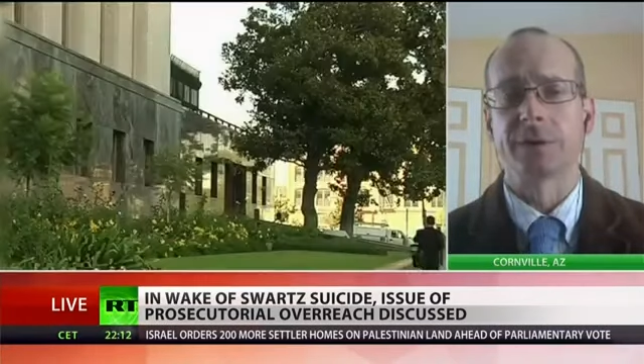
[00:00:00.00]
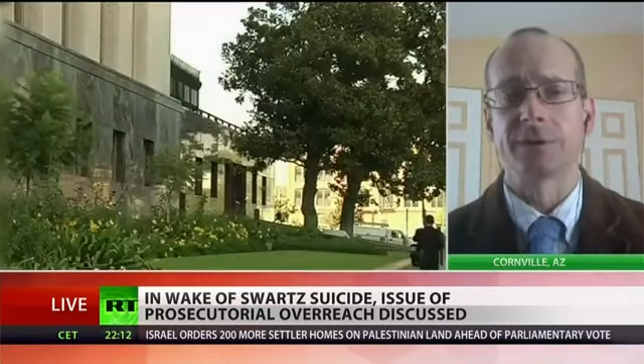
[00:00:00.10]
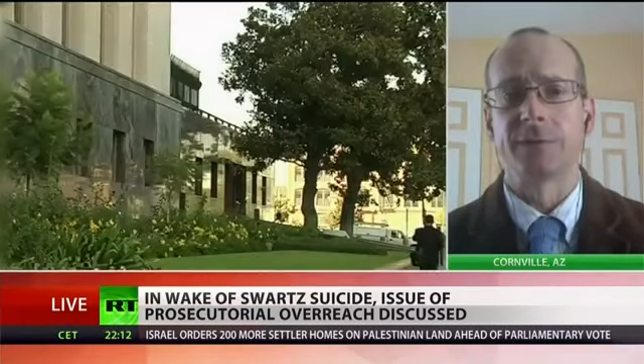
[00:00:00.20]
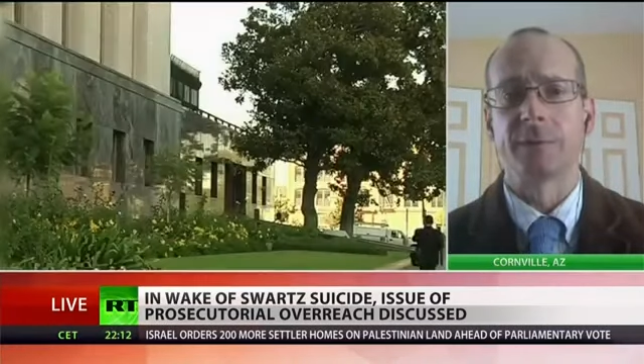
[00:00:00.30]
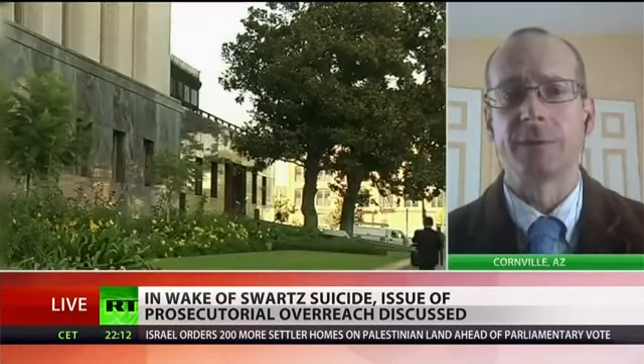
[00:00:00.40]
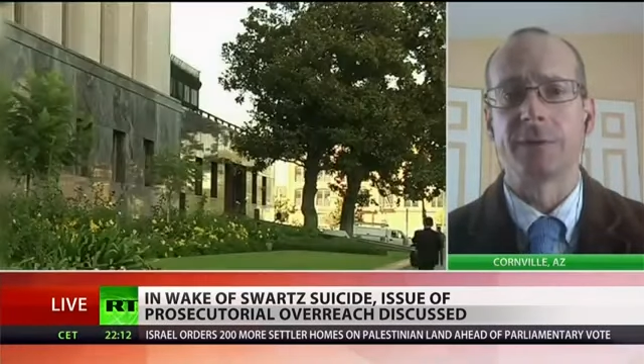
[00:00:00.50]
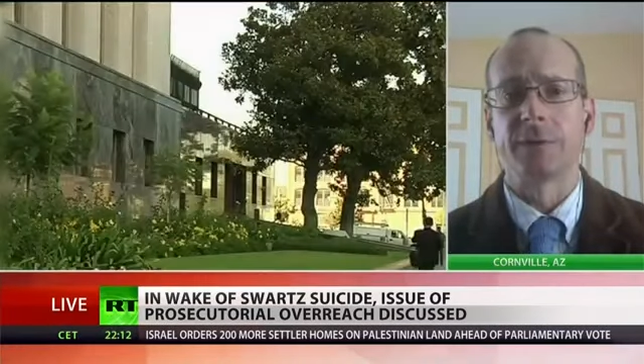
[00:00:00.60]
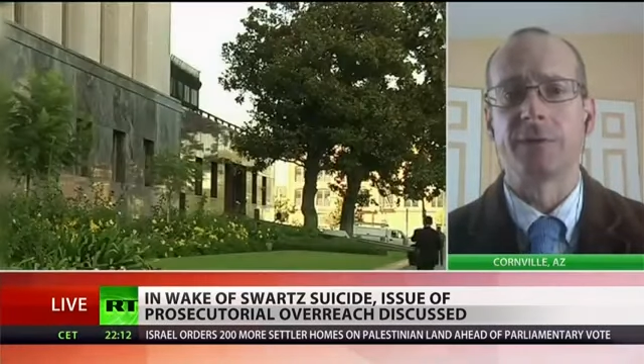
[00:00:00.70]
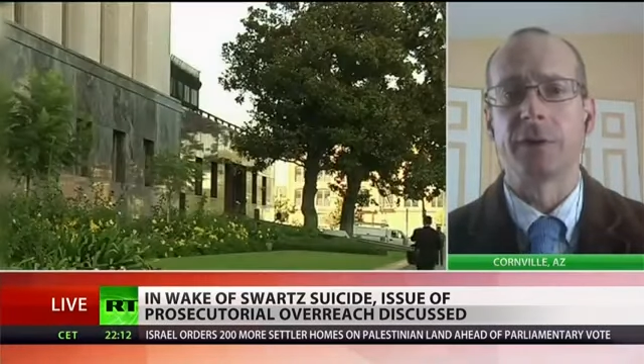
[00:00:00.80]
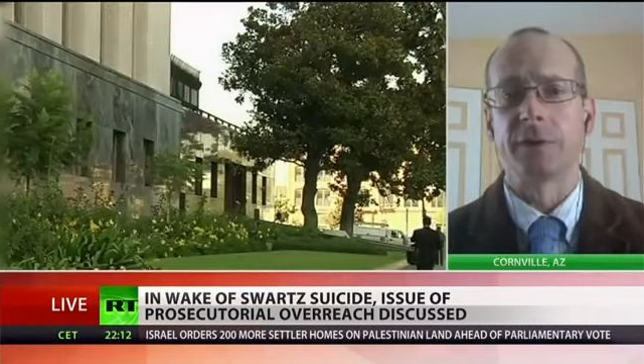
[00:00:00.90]
impressive. I mean,
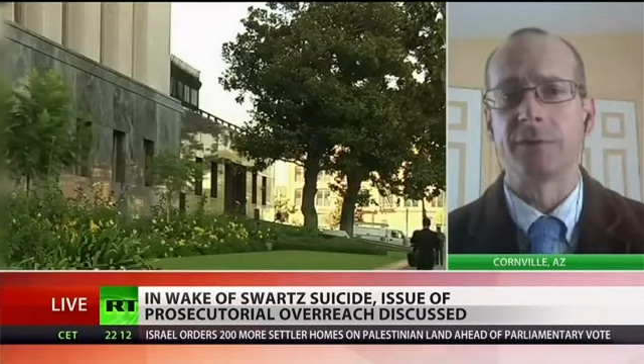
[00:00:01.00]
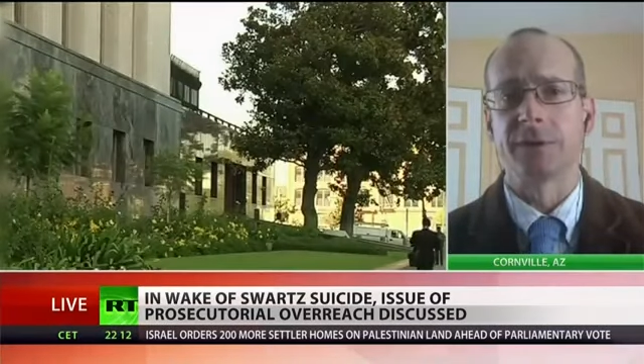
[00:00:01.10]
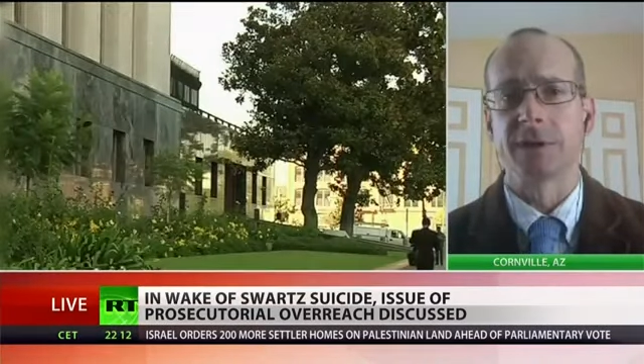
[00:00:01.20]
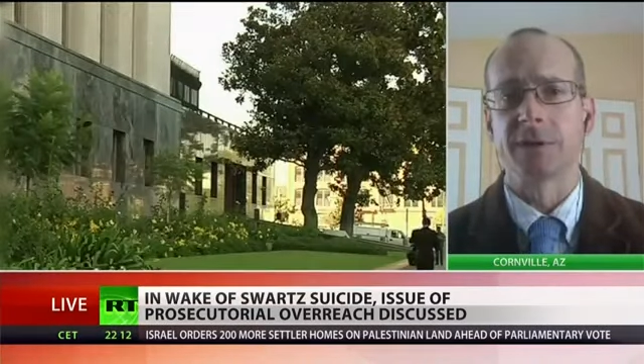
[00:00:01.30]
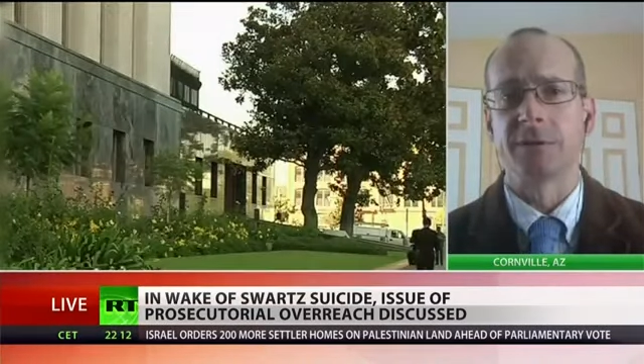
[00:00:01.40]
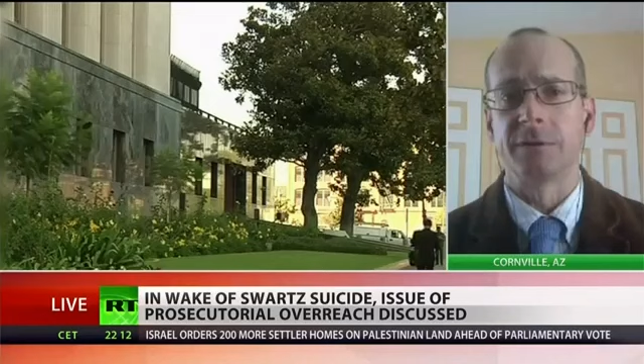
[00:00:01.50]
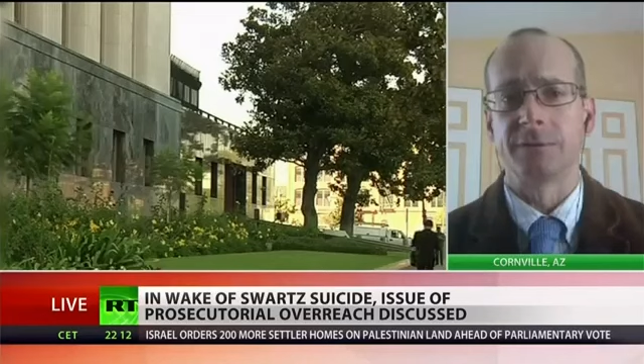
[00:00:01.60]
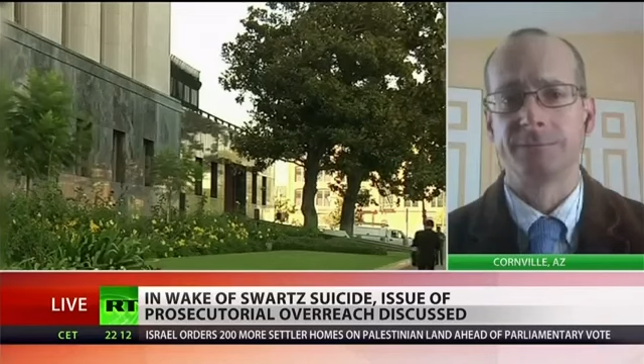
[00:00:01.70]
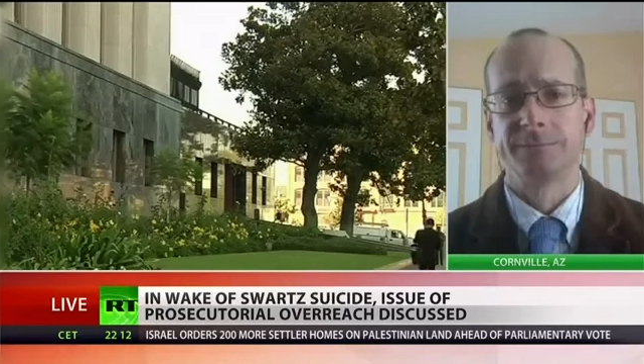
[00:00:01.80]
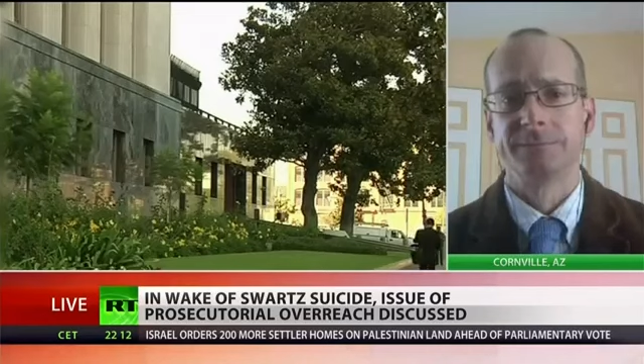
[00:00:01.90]
they aren't very convincing at all.
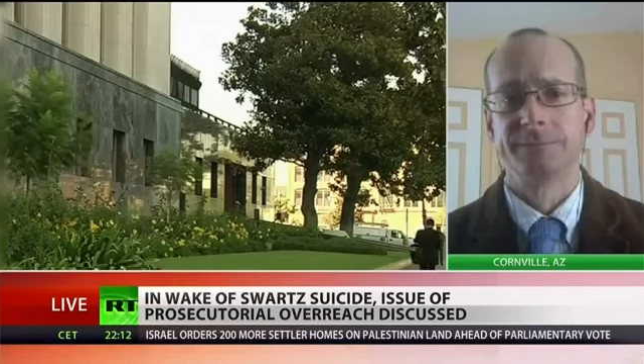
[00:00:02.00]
